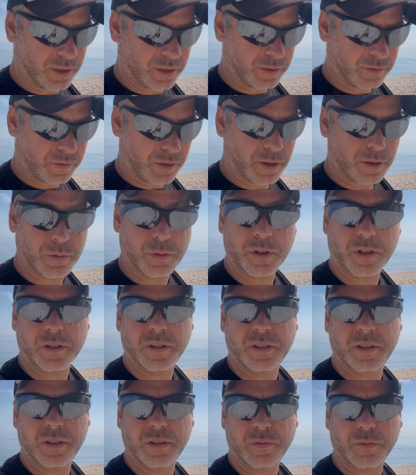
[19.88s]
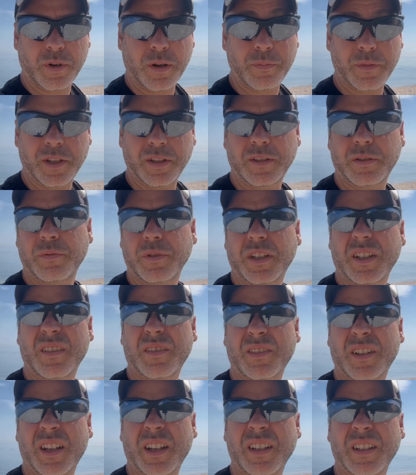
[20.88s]
fireworks remnants we can
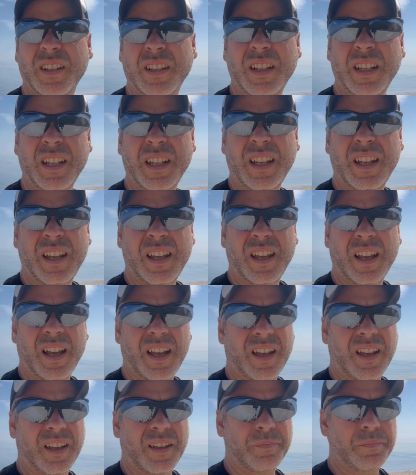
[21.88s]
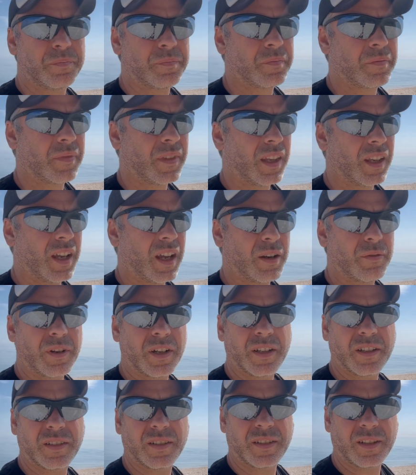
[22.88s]
find. I read
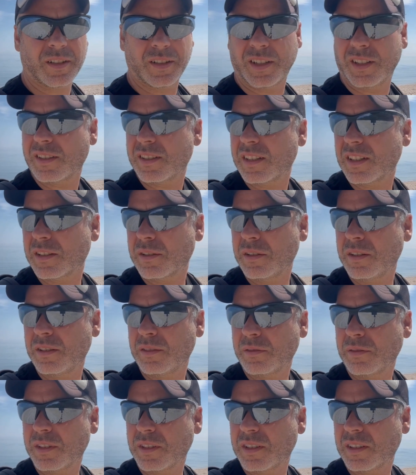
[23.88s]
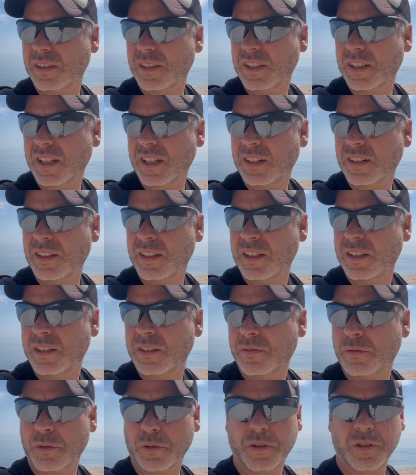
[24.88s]
a statistic recently that
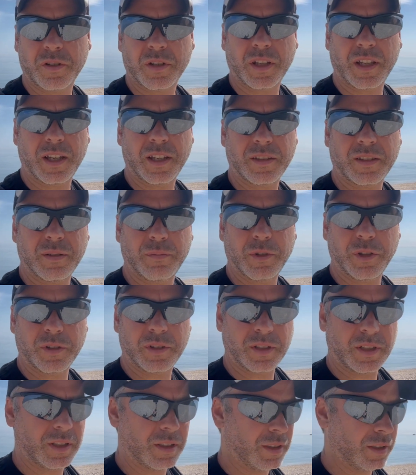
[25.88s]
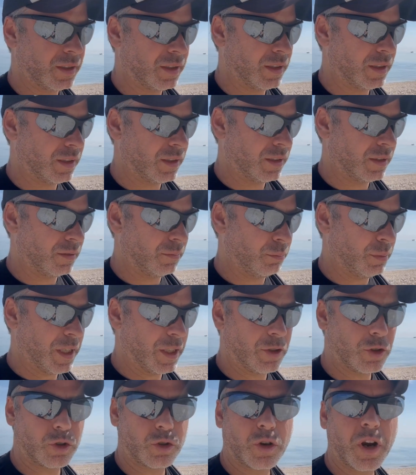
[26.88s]
4th of July is the most
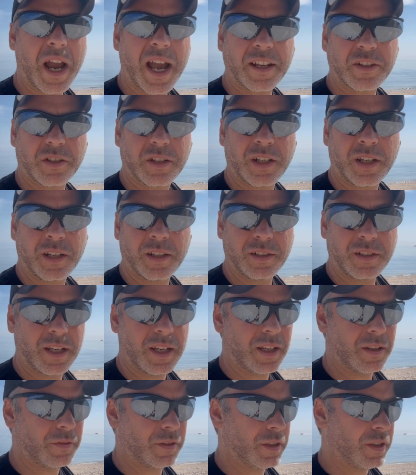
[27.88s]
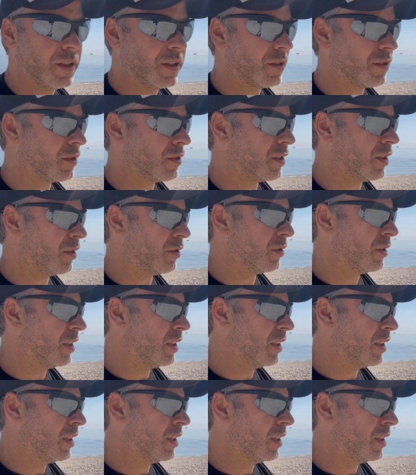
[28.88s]
beach trashed day of the year, so